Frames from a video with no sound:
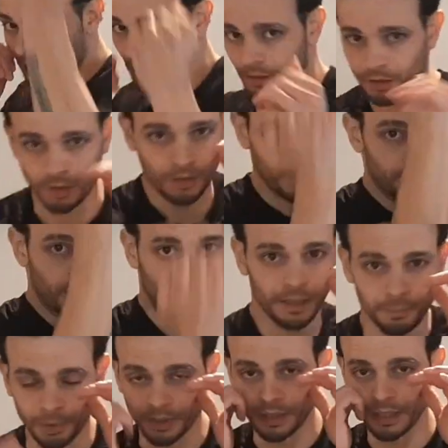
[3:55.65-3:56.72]
and throwing the
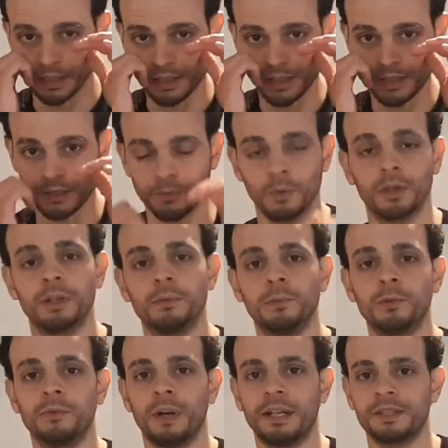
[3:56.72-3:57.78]
uppercuts, we're going to
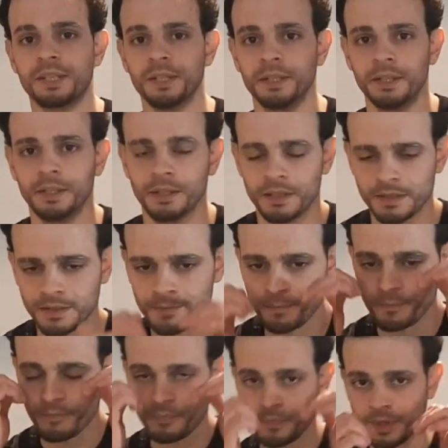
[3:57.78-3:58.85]
move on to the hooks.
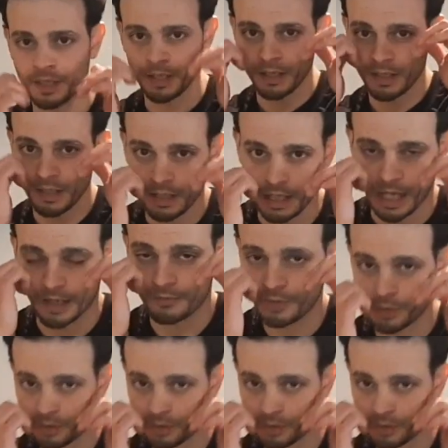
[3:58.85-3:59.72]
After